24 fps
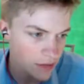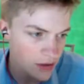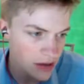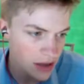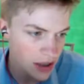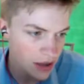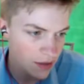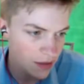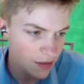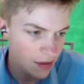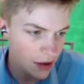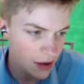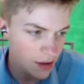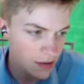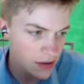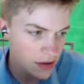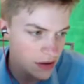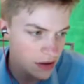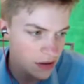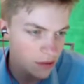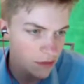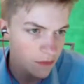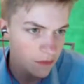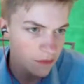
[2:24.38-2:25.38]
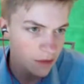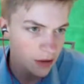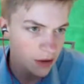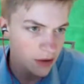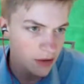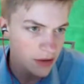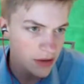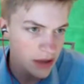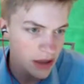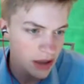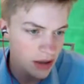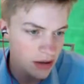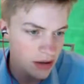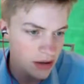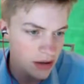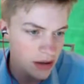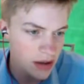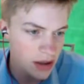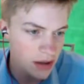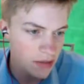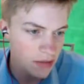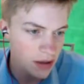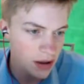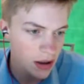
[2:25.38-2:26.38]
death now, so find your son,
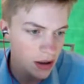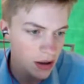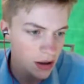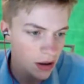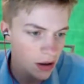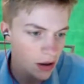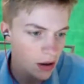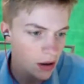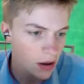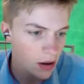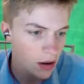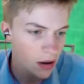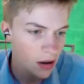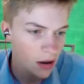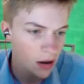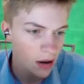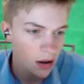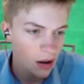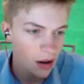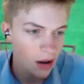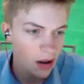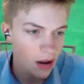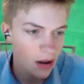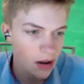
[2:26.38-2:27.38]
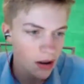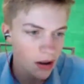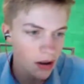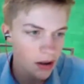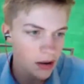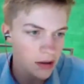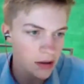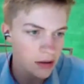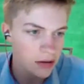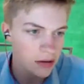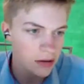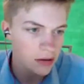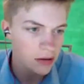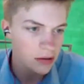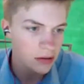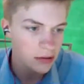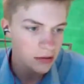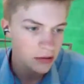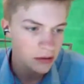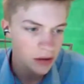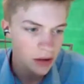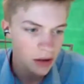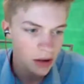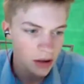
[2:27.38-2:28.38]
Timmy. Ah, God.
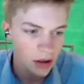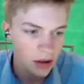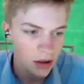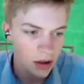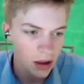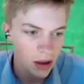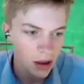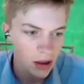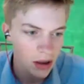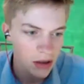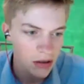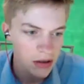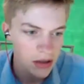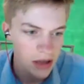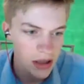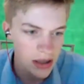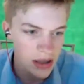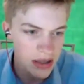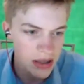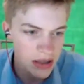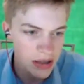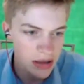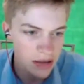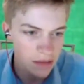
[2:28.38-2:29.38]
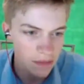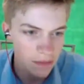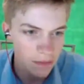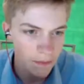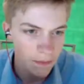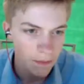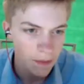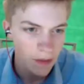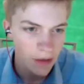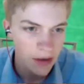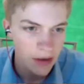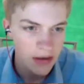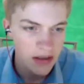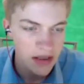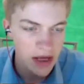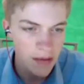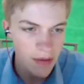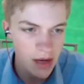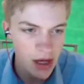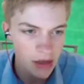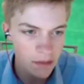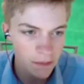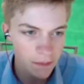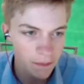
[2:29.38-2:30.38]
Jesus.
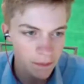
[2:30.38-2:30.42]
Timmy!